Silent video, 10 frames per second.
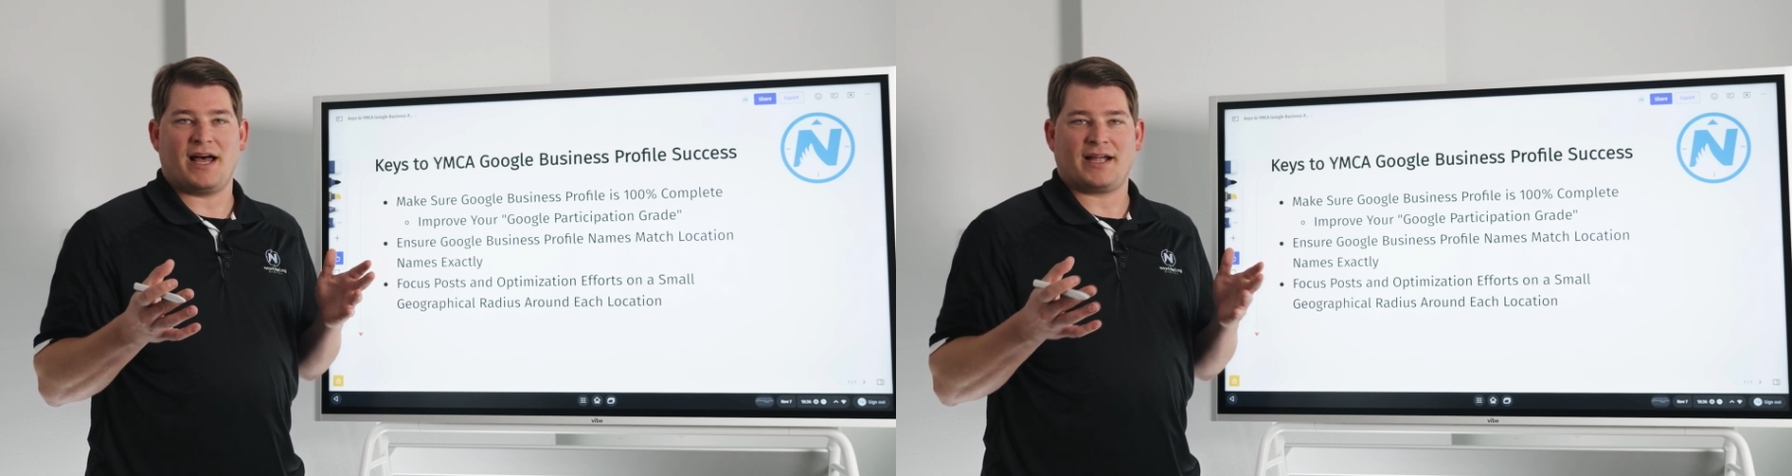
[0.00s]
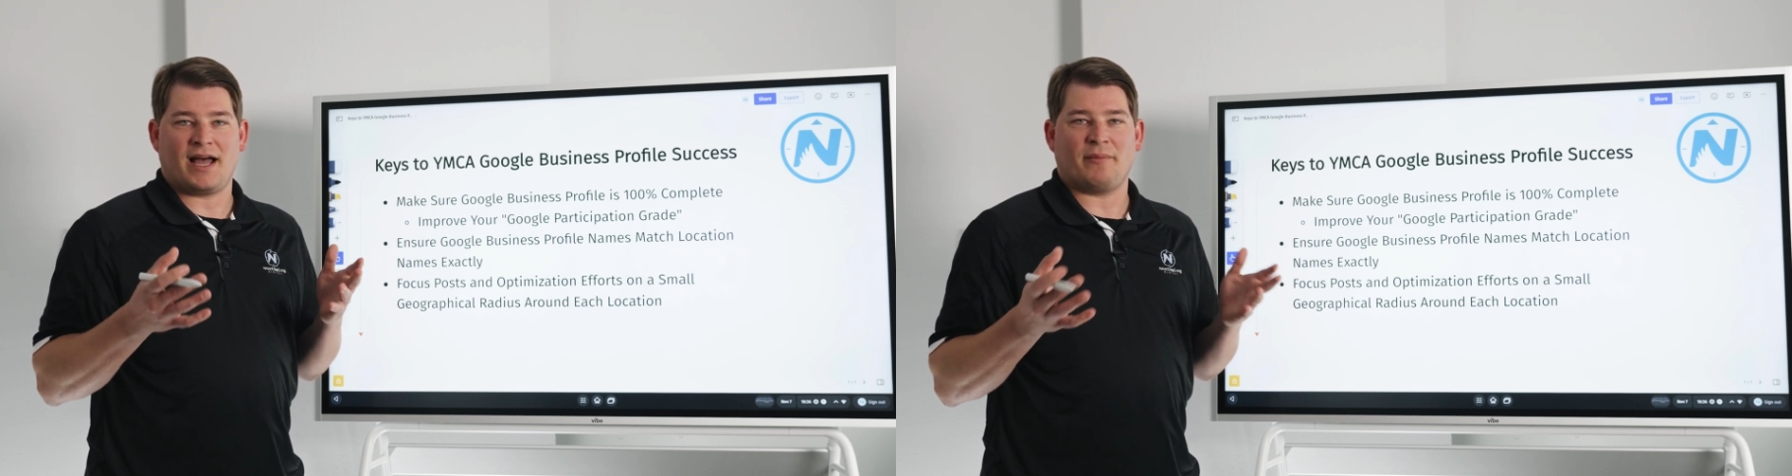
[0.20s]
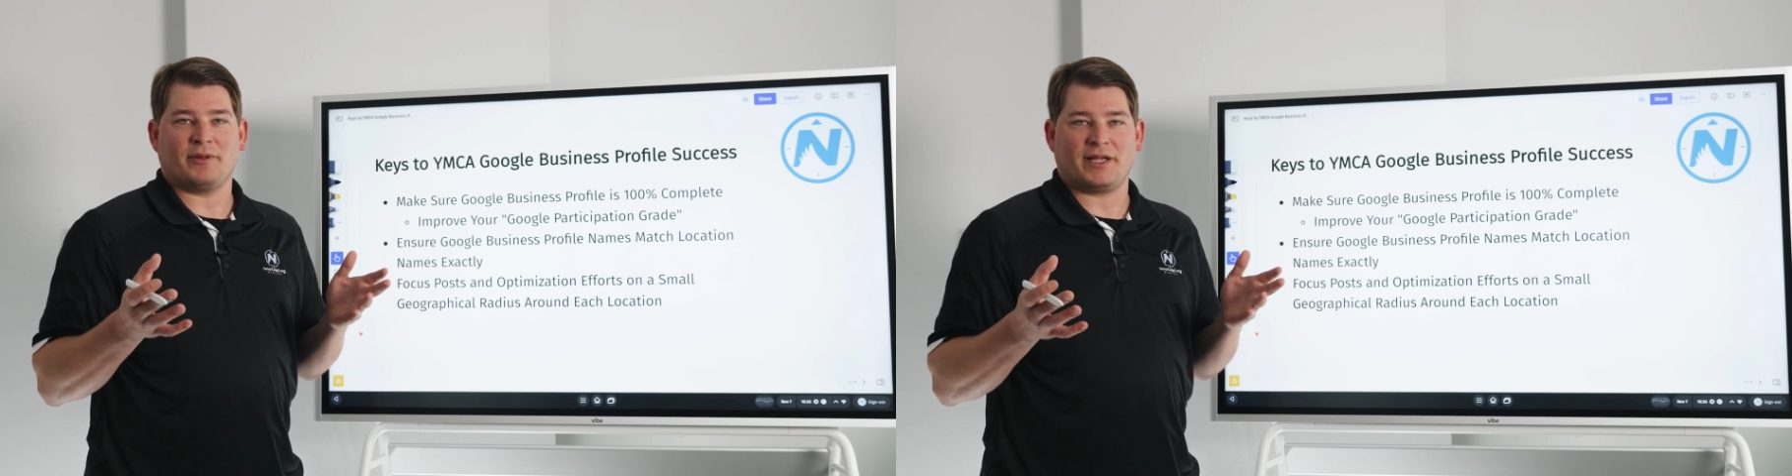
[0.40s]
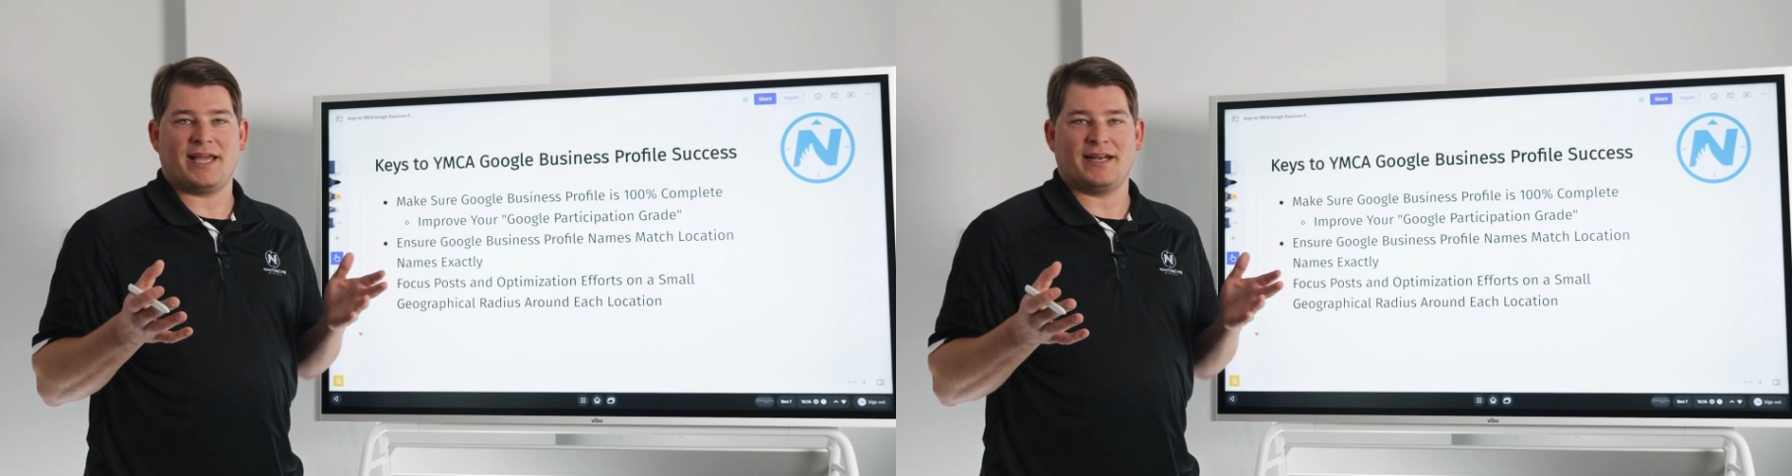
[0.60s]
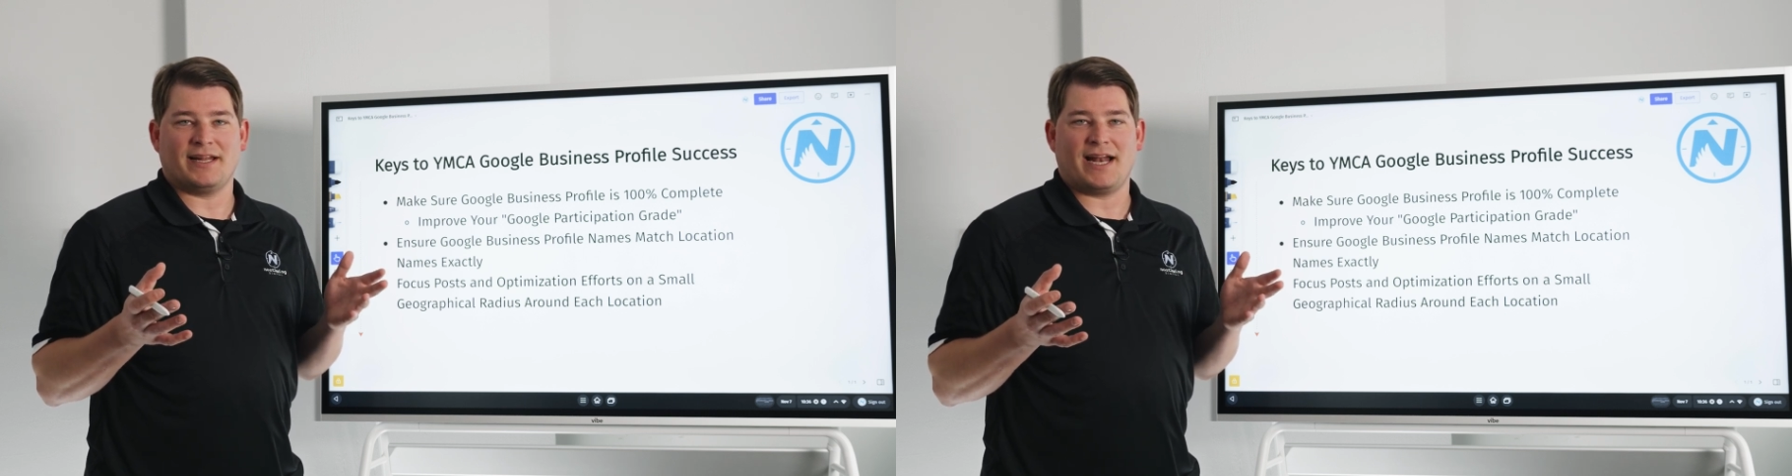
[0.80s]

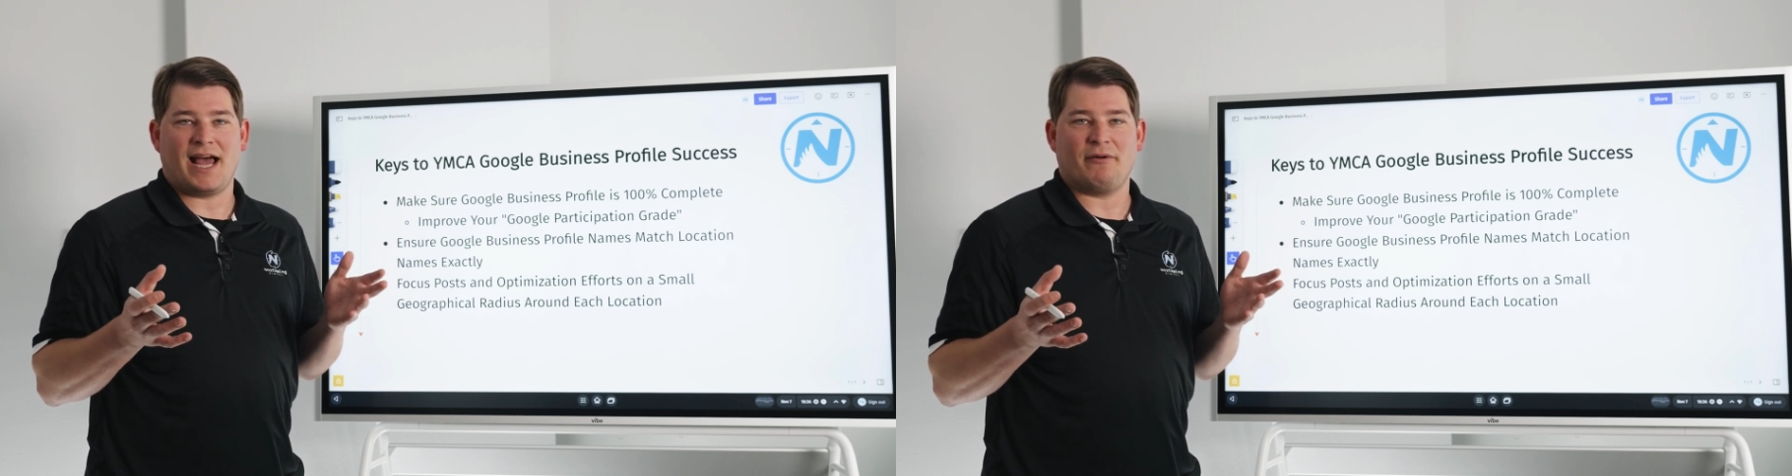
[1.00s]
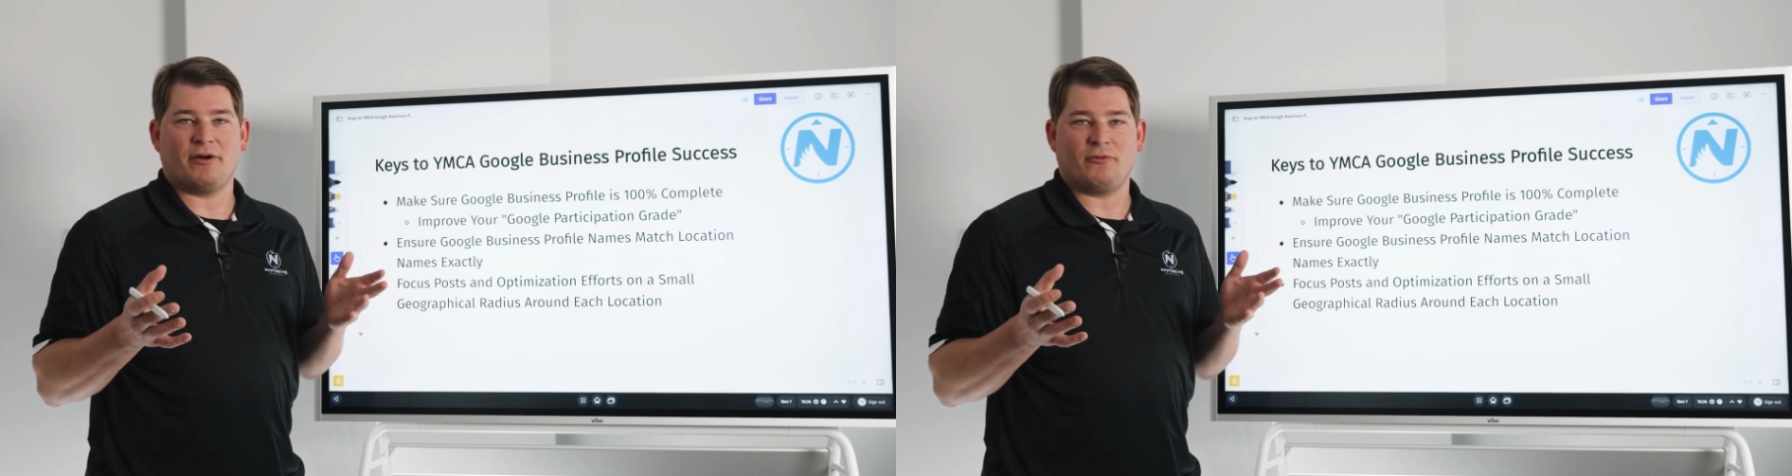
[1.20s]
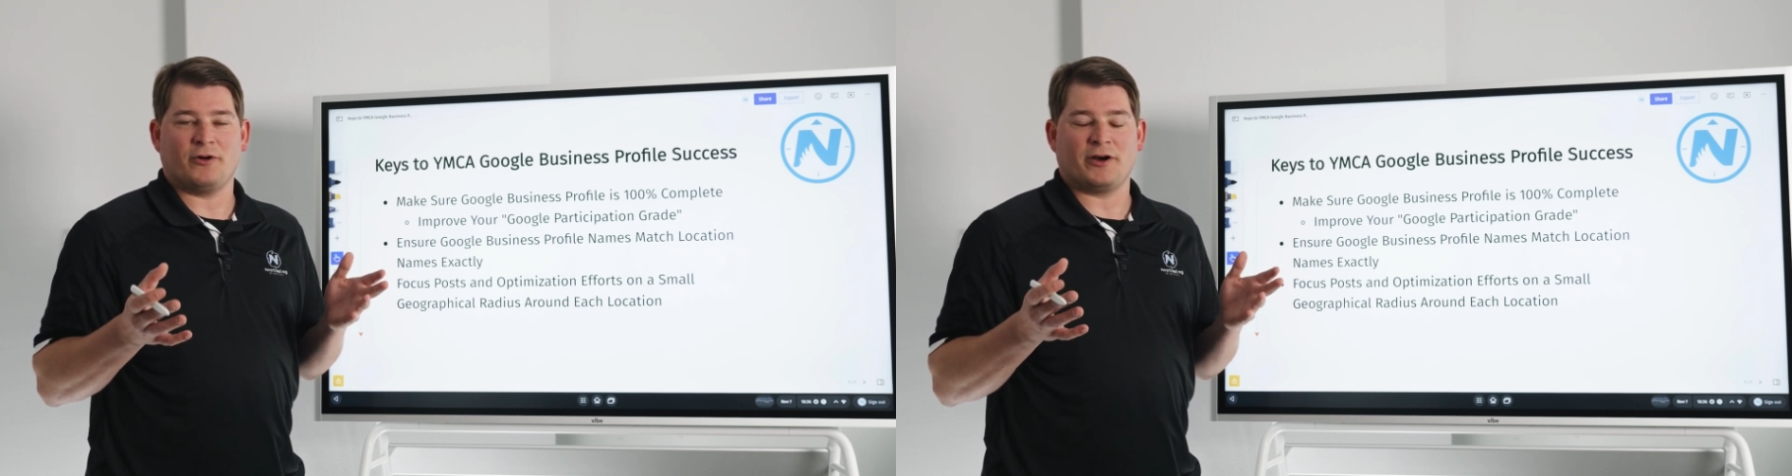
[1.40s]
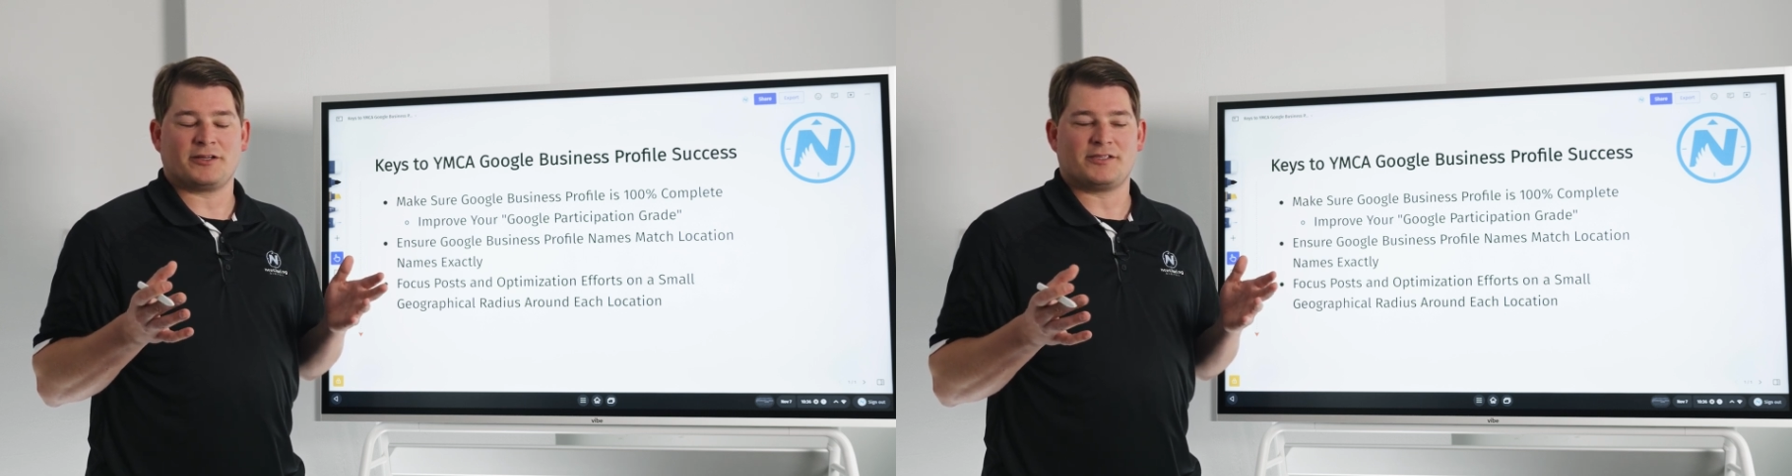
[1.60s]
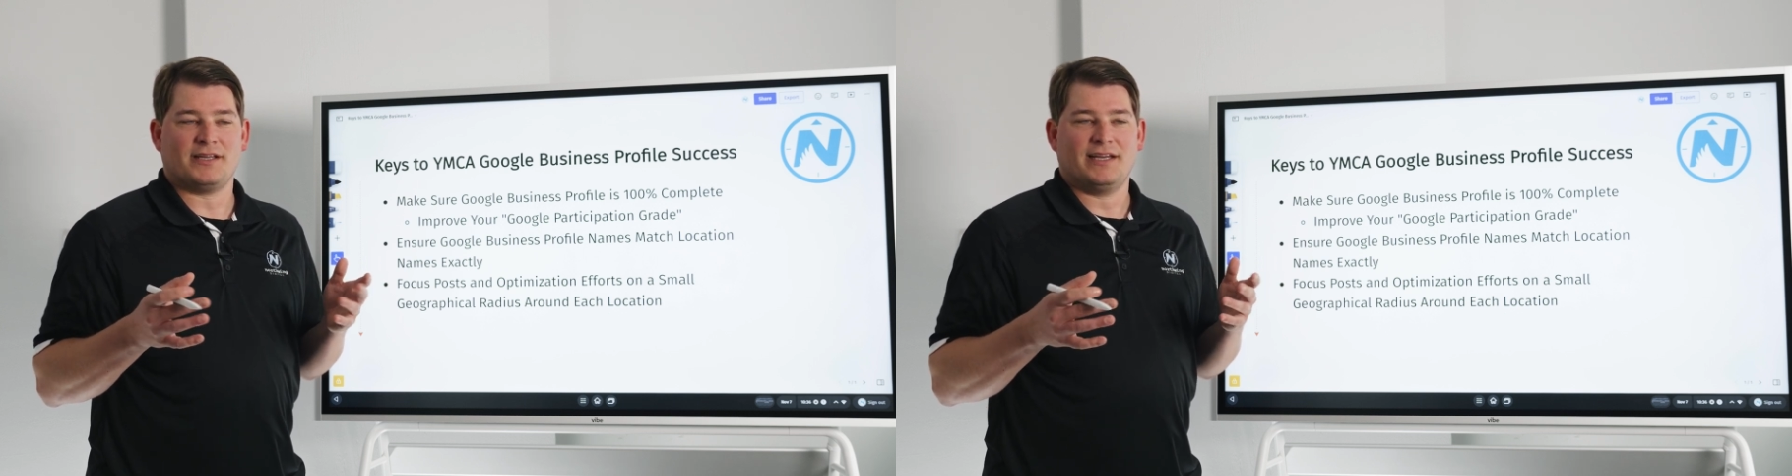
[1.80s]
complicated in how it
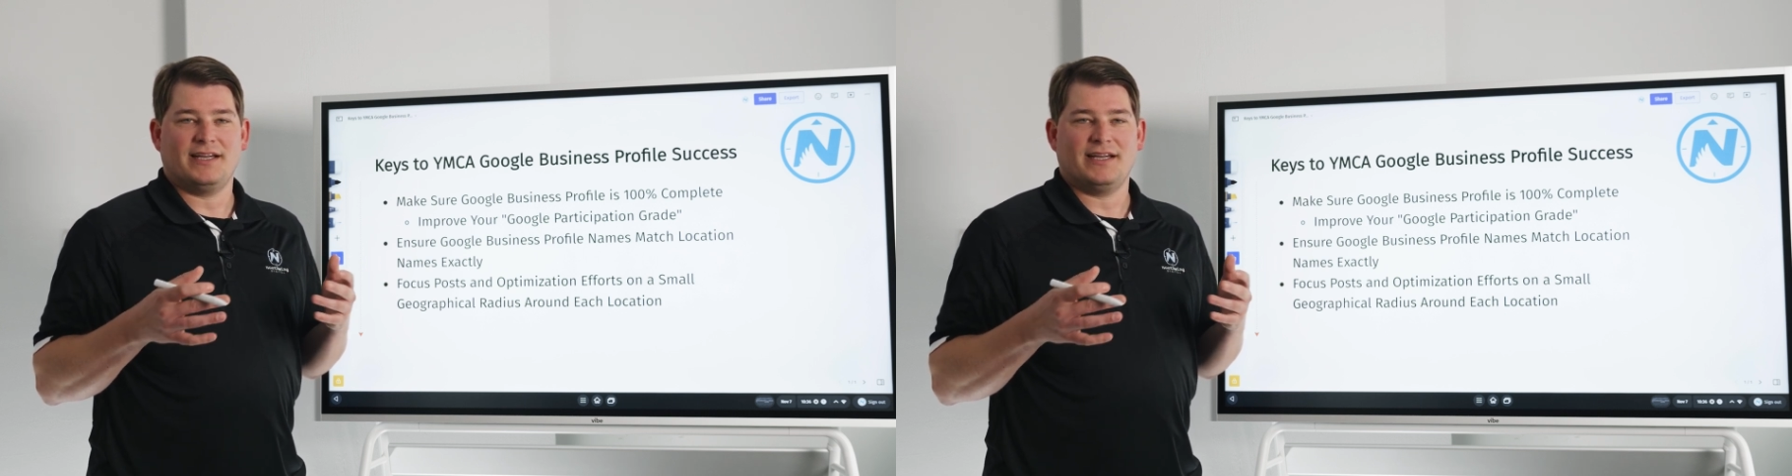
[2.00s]
works.